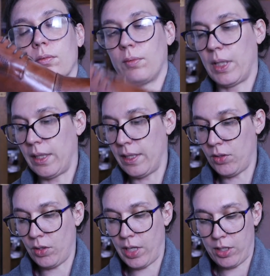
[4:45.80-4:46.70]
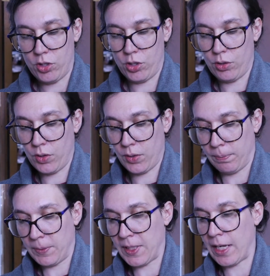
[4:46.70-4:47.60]
But these are nice shoes,
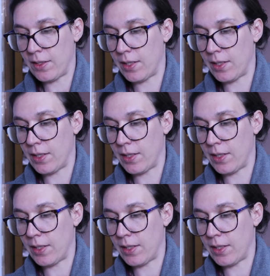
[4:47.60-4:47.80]
size